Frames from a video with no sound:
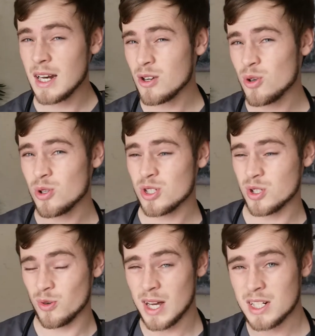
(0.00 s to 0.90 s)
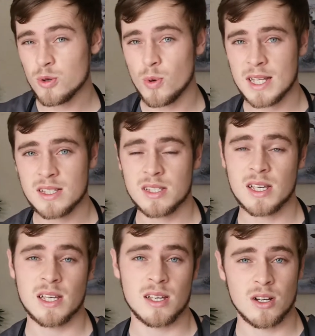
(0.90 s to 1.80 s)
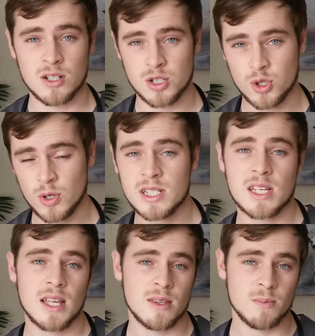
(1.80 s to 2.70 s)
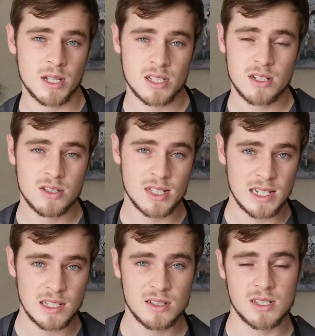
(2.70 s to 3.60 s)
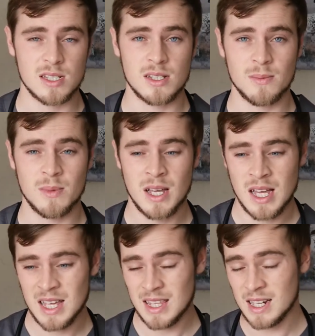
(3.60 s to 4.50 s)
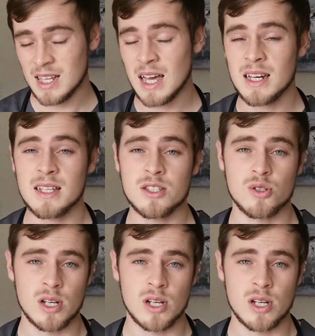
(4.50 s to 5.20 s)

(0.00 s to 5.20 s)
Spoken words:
can cause gradual wear and tear on joints and the musculoskeletal system that can lead